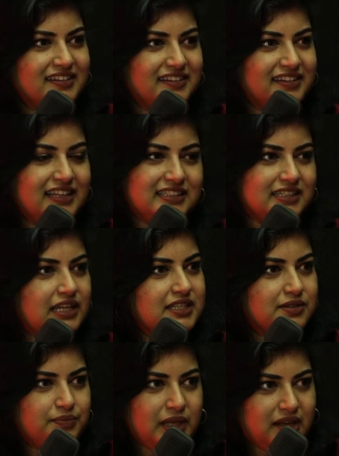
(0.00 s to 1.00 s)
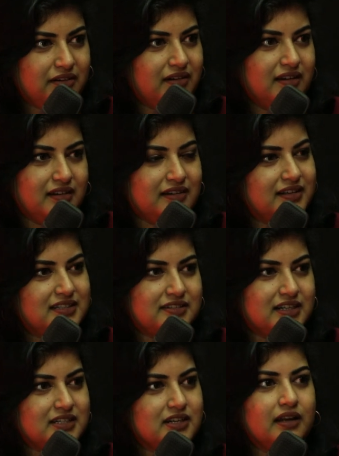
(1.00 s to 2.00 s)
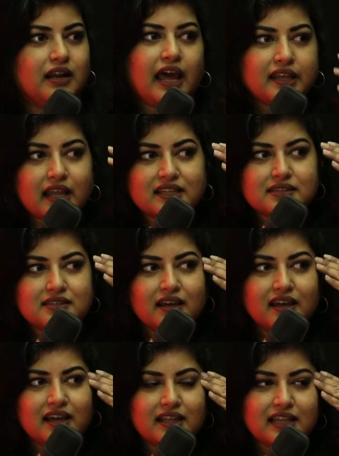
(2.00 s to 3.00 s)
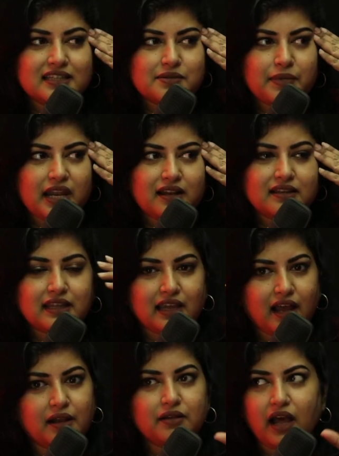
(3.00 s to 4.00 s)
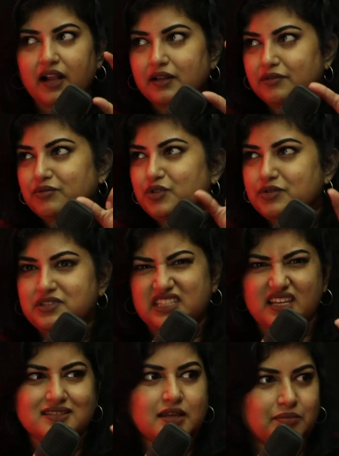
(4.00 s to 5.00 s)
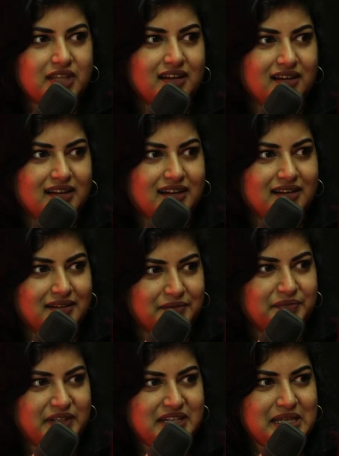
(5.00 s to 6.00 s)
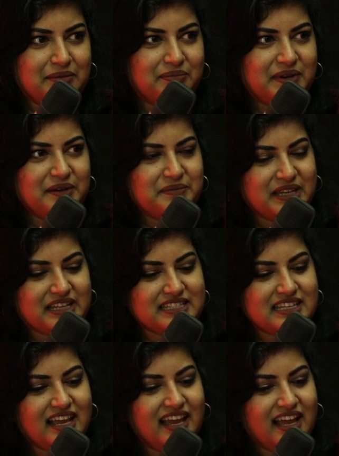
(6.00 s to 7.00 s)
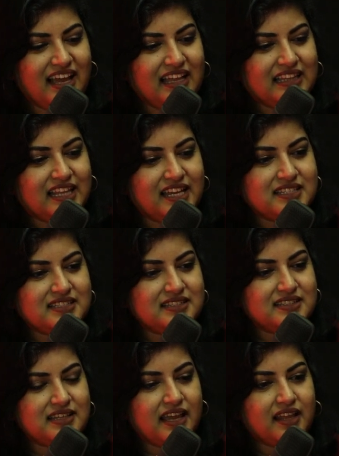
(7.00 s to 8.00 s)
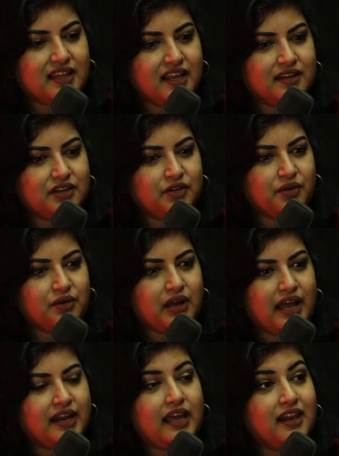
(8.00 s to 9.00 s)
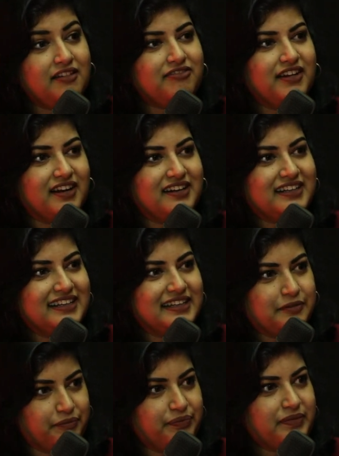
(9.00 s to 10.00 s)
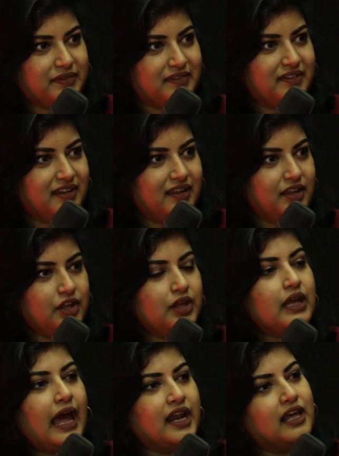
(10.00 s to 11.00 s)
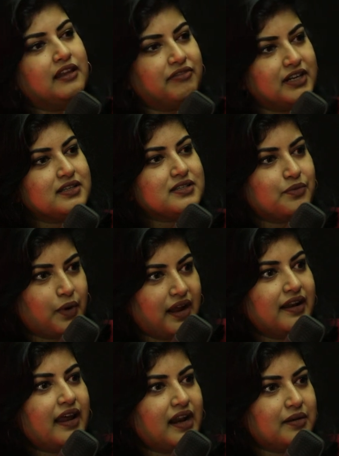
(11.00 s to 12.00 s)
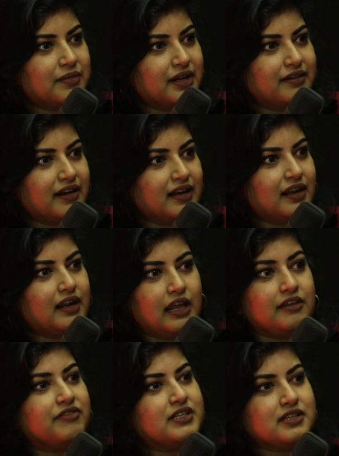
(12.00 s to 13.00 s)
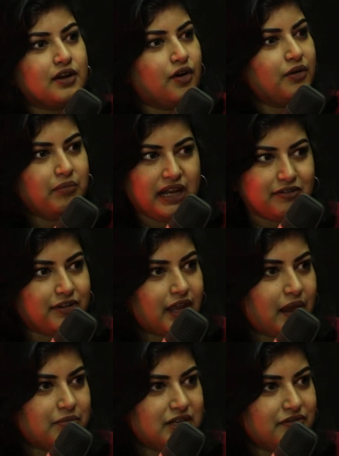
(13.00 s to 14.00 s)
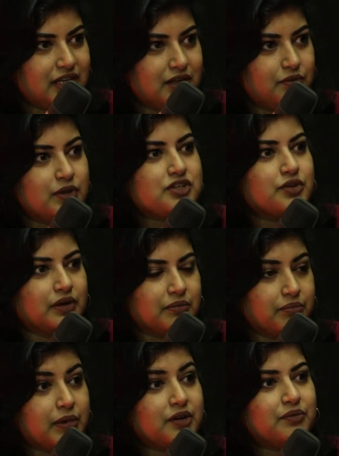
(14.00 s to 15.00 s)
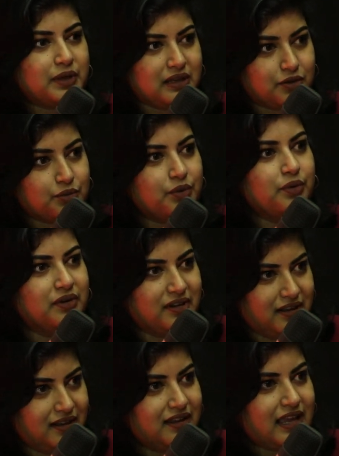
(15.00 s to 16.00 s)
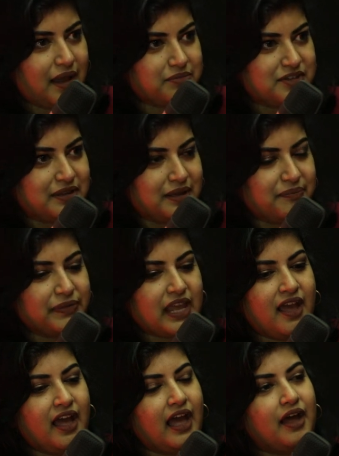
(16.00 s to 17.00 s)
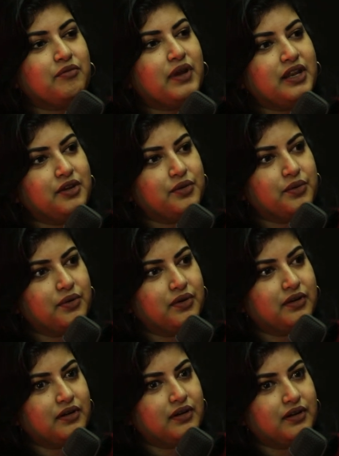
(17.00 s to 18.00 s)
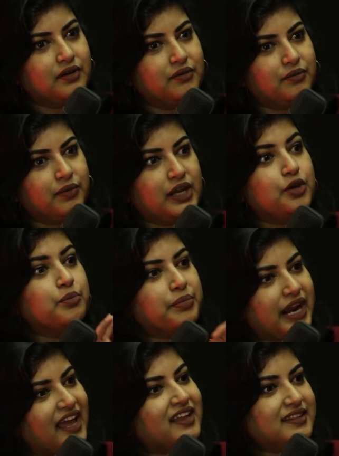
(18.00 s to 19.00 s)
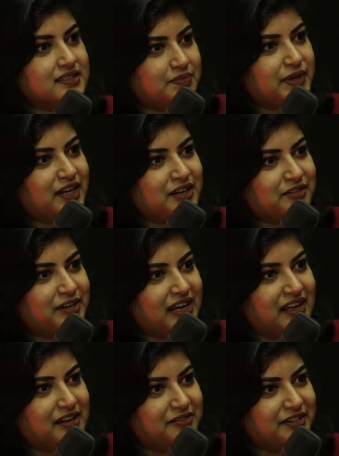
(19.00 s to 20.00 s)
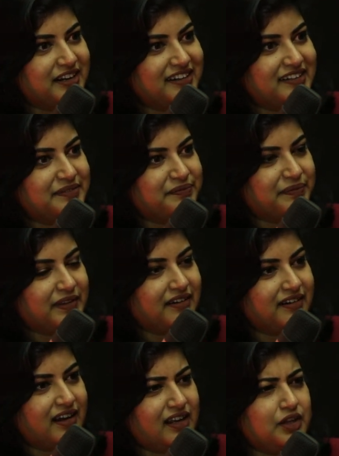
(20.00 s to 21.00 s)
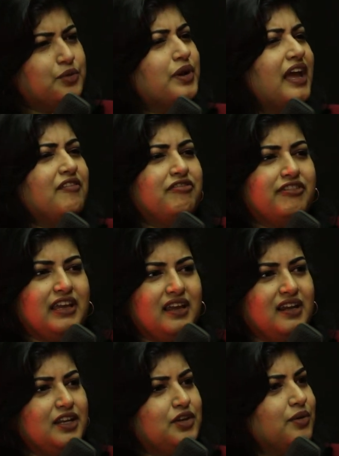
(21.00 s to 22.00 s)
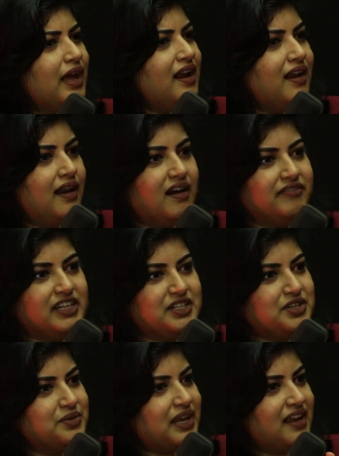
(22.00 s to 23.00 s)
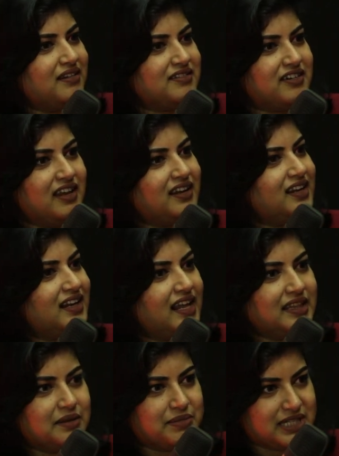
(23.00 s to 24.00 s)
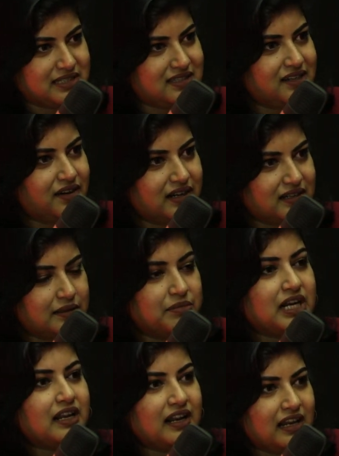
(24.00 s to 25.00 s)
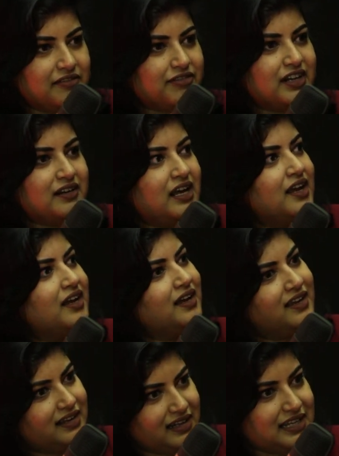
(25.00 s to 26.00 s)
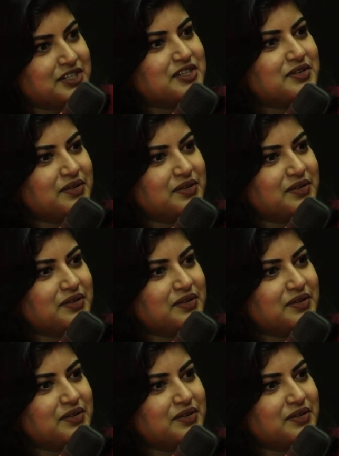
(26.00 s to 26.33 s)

It's it's been a restriction, and that's that's a mental thing. I'll I'll say something a little deeper because there is this saying that you know an elephant. Mm an elephant a wild animal, right? And elephants are not meant for captivity. We shouldn't, but we do capture them. And when you when you break the spirit of an elephant, mm. right? You can feed it, you can love it, you can treat it like the best thing on earth. But an elephant needs is meant